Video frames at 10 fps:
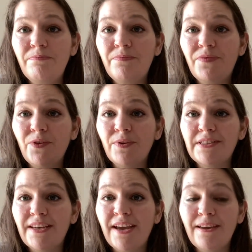The
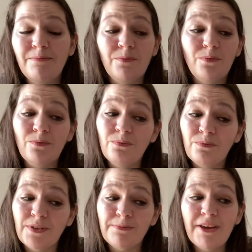reason I
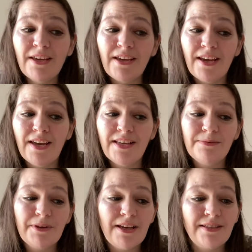was making it is
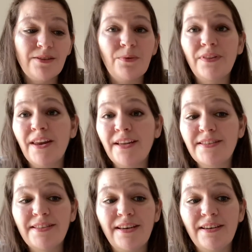because the one that I
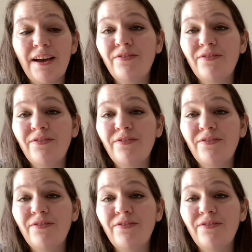sent a